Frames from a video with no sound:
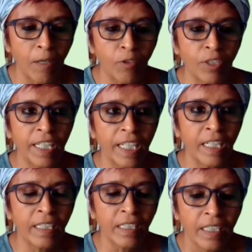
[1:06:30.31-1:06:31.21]
about
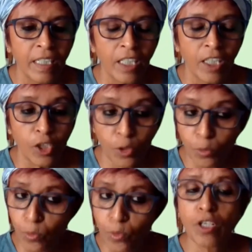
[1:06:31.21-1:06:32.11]
their
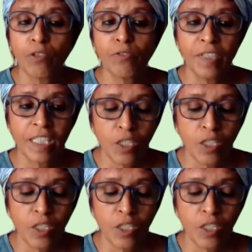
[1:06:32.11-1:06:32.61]
use of